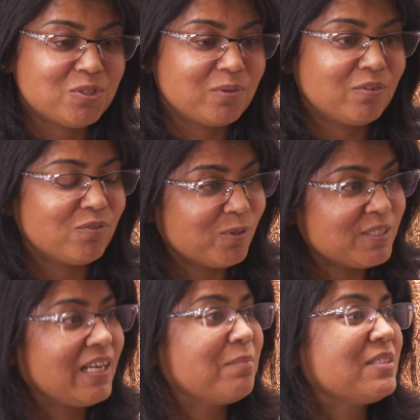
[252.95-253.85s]
to a
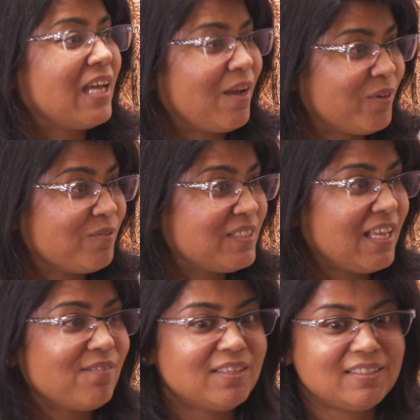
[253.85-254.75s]
full time staff of
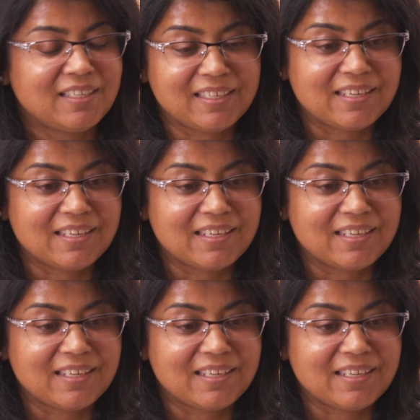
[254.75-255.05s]
seven,